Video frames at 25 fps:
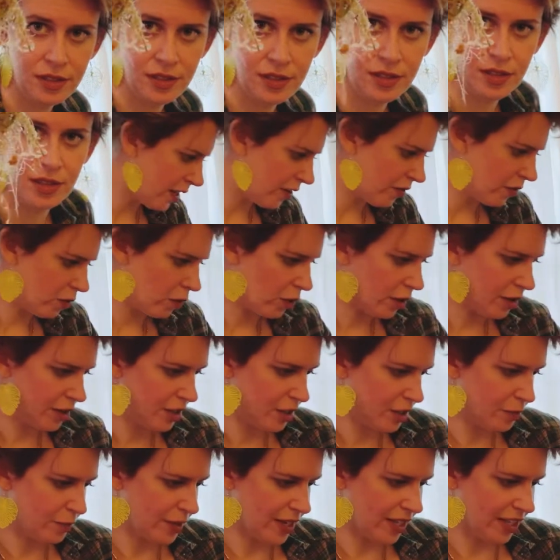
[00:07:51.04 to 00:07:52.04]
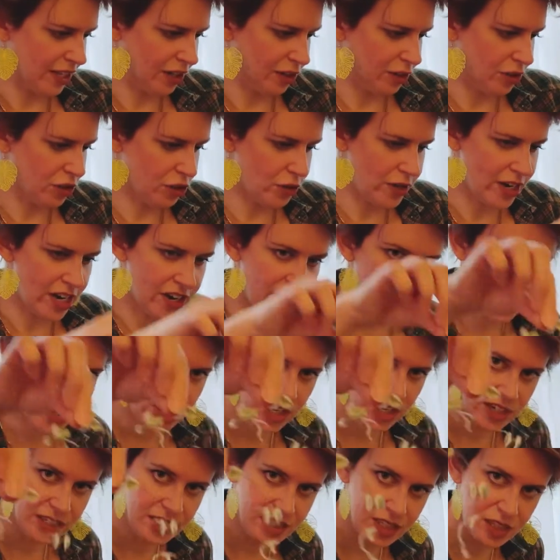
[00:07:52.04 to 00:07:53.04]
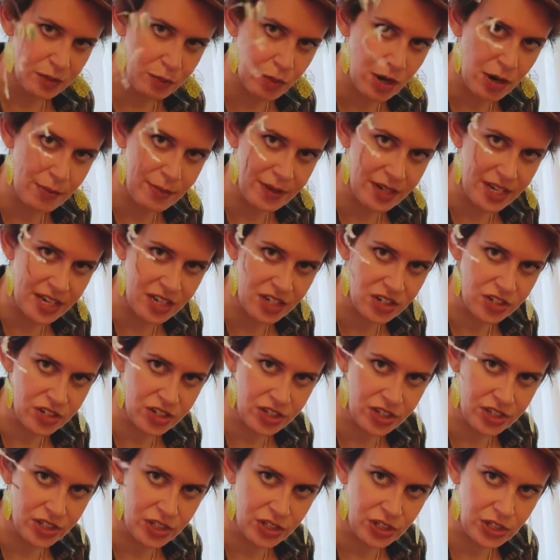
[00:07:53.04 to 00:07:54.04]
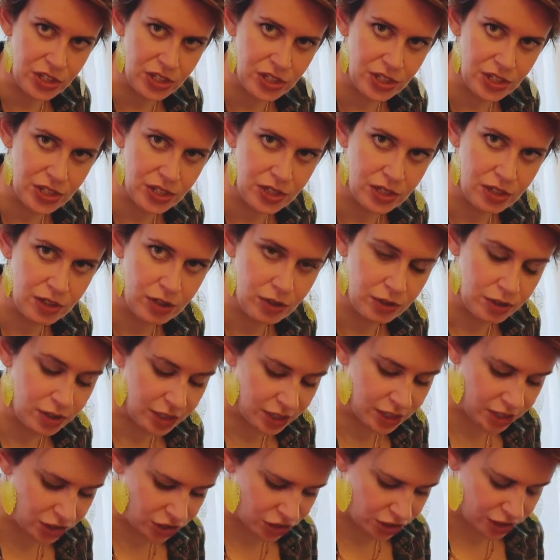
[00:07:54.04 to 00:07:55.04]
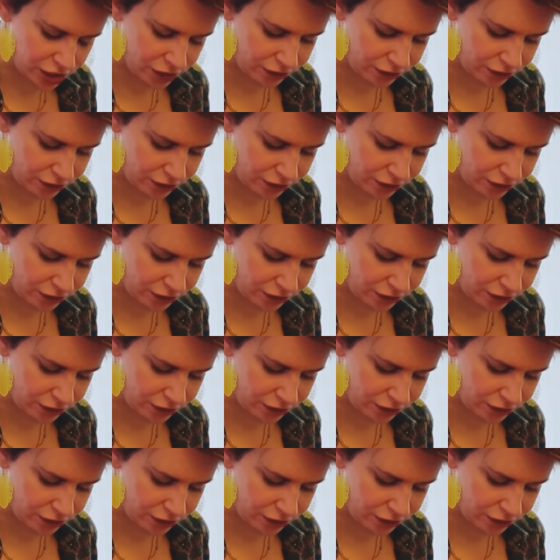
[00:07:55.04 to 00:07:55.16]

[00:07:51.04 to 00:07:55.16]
And of course, my little string of hearts propagations did just